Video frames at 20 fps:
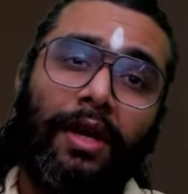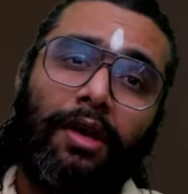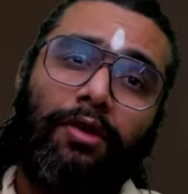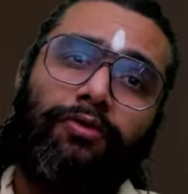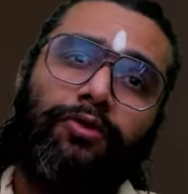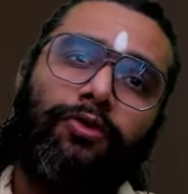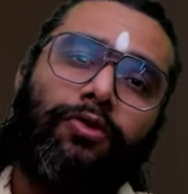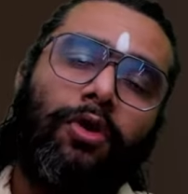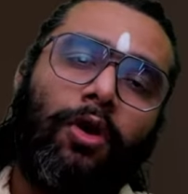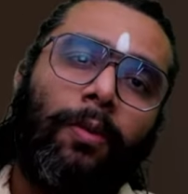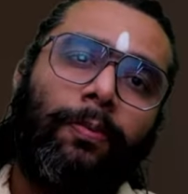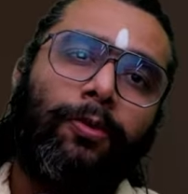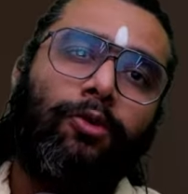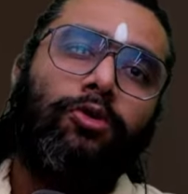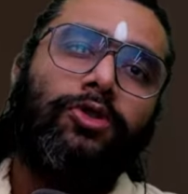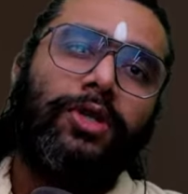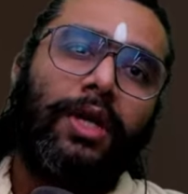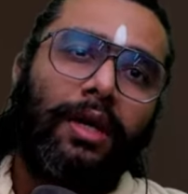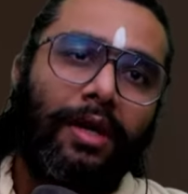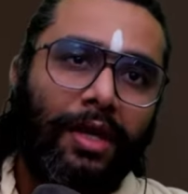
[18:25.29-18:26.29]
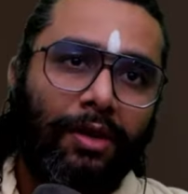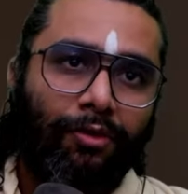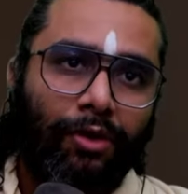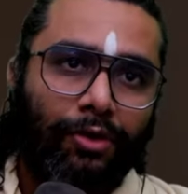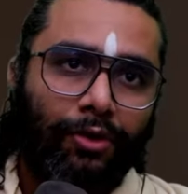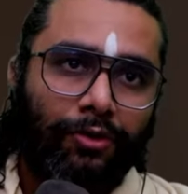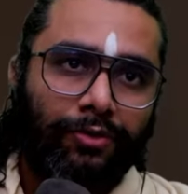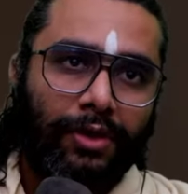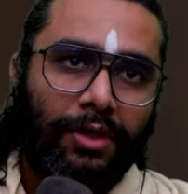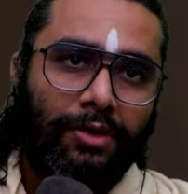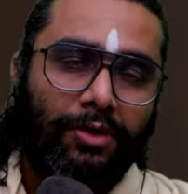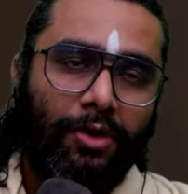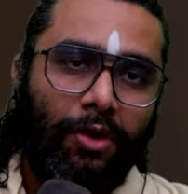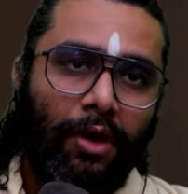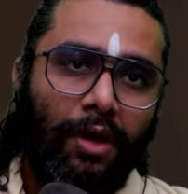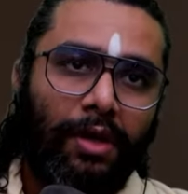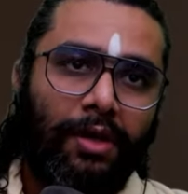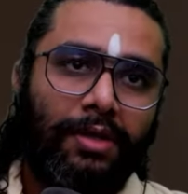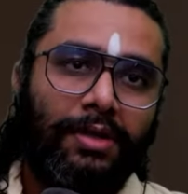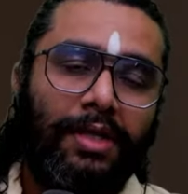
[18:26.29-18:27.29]
If you approach any one of these
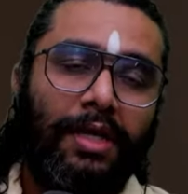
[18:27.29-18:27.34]
scholars,